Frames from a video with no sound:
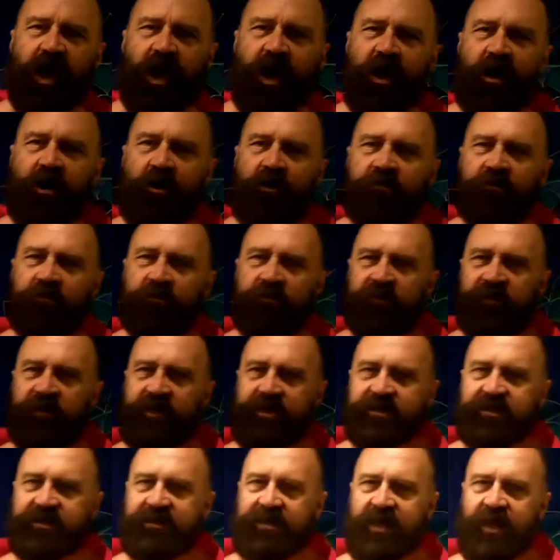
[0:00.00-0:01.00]
how
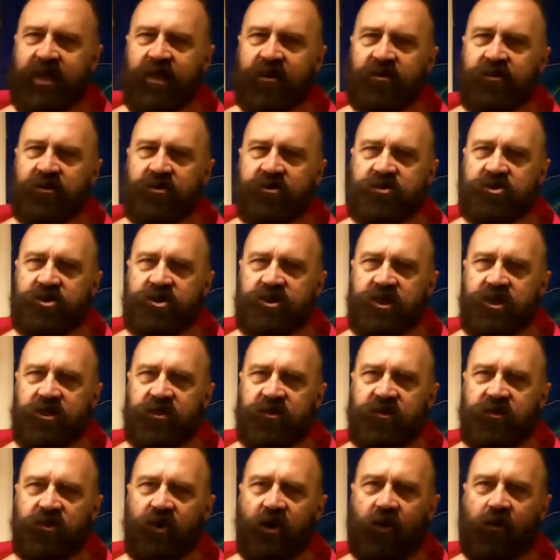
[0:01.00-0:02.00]
this
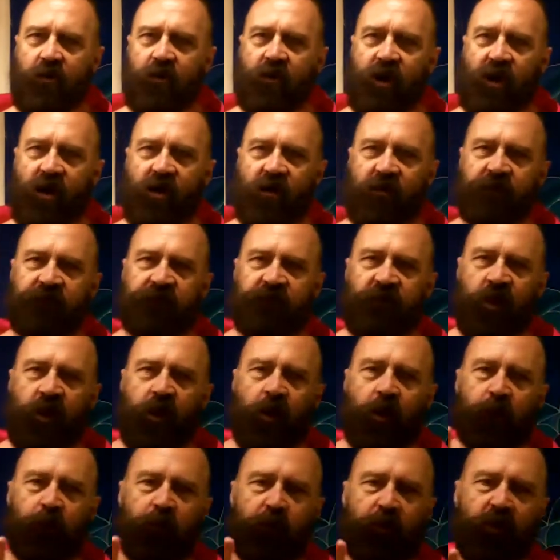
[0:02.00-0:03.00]
energy, though, of
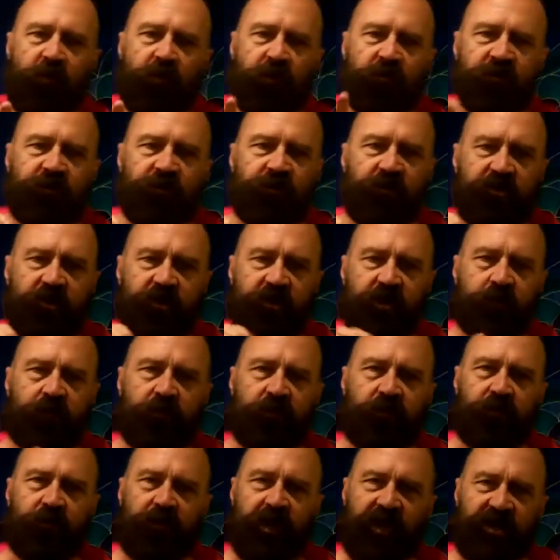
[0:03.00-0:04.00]
both
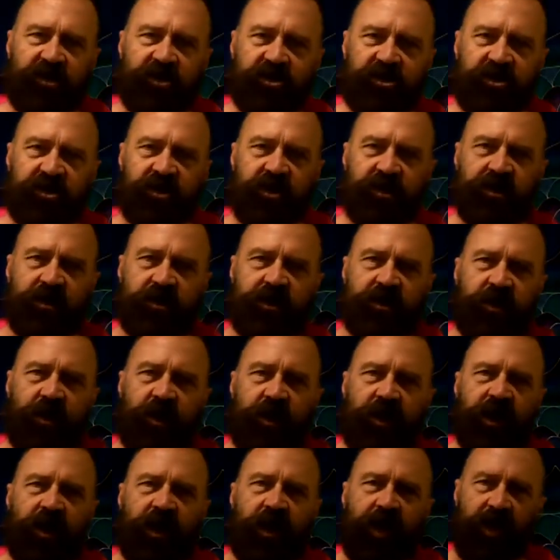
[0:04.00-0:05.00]
liberation
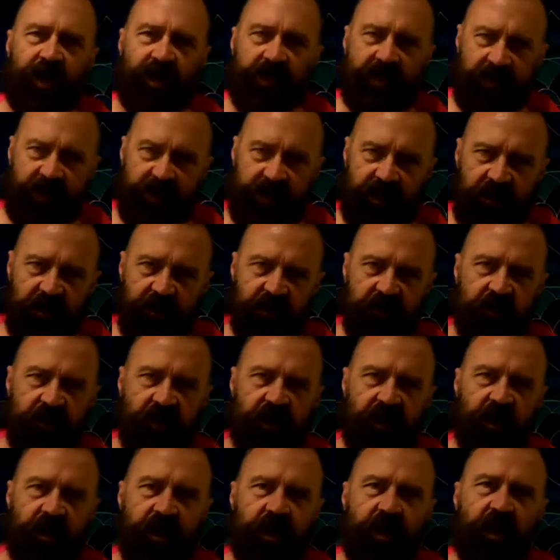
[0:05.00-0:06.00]
and
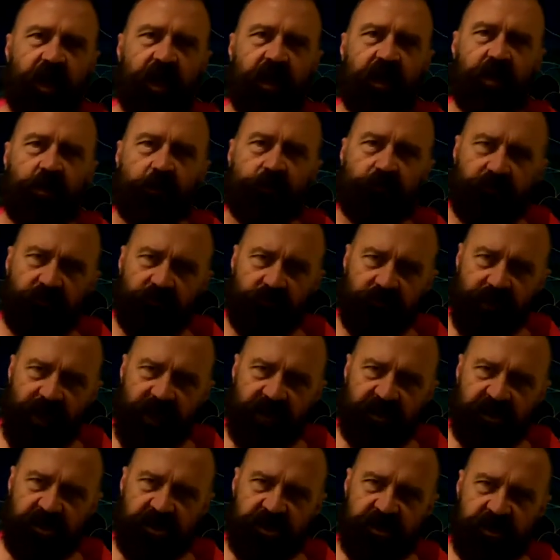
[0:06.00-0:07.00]
healing and
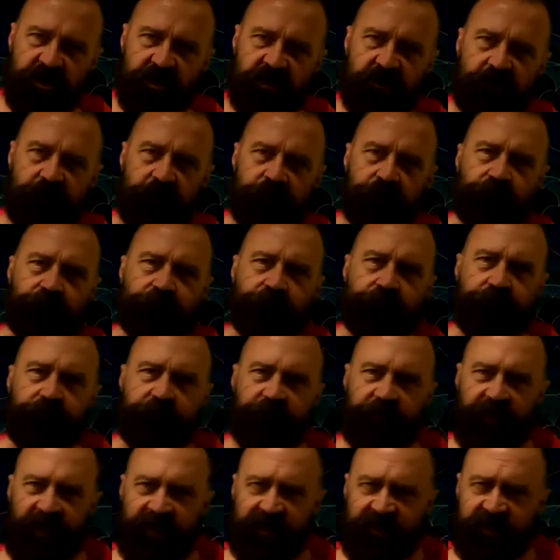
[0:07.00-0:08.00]
oppression,
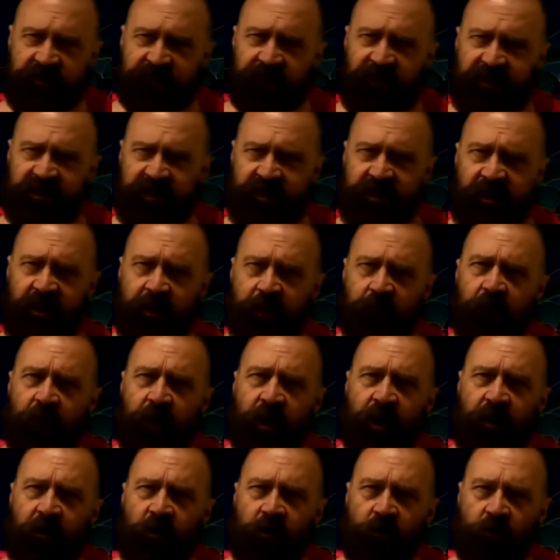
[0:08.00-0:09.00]
especially
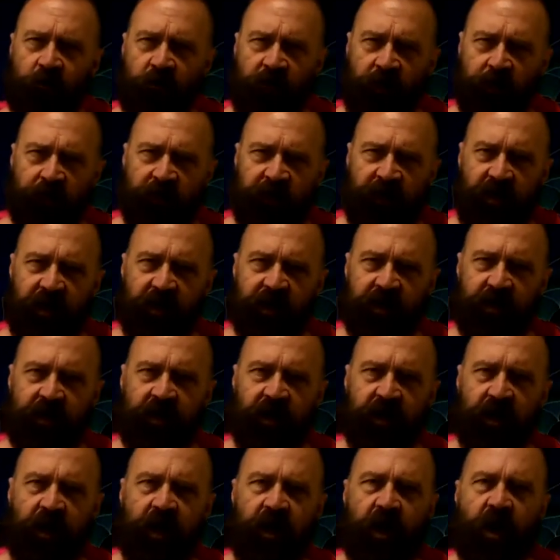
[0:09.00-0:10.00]
among
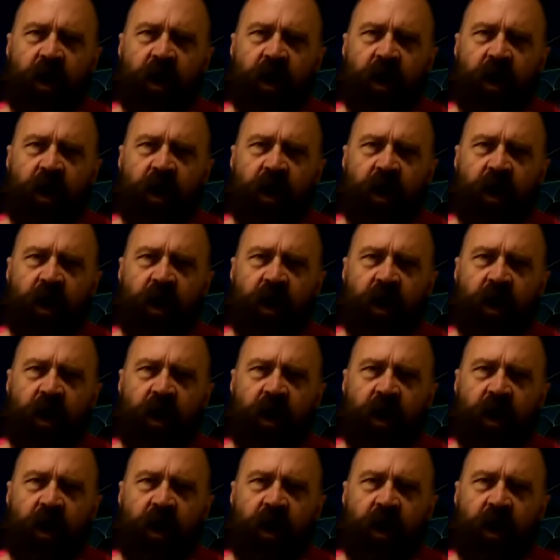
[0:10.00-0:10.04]
women,